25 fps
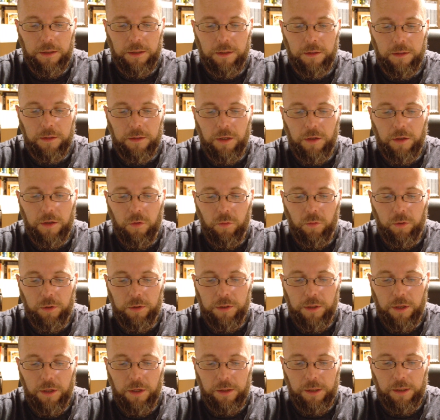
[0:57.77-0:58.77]
Try to hold
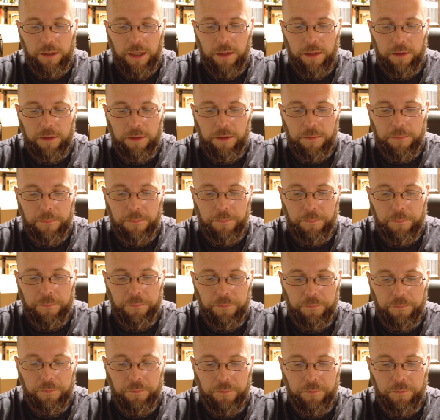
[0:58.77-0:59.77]
this all together.
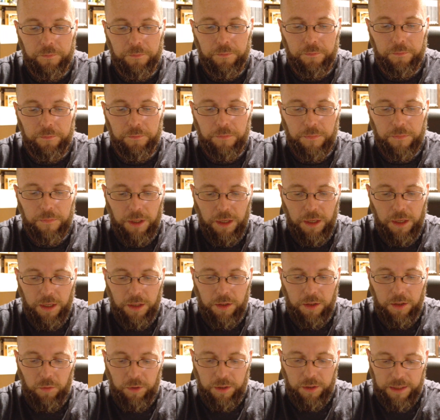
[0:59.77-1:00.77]

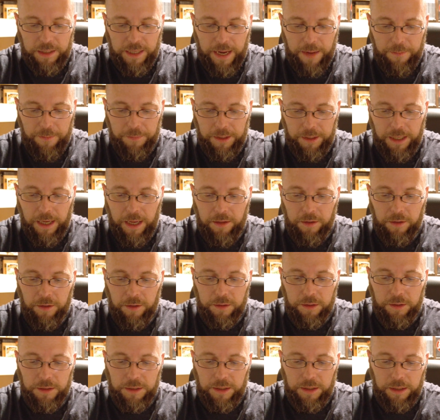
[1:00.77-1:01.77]
Don't want to snap them together
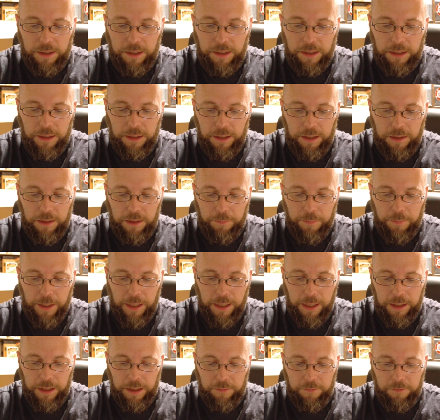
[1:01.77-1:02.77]
because I need to get them
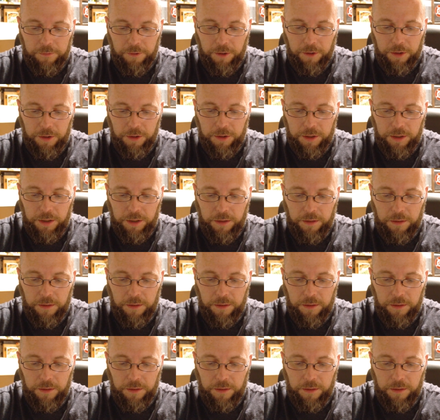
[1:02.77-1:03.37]
painted first.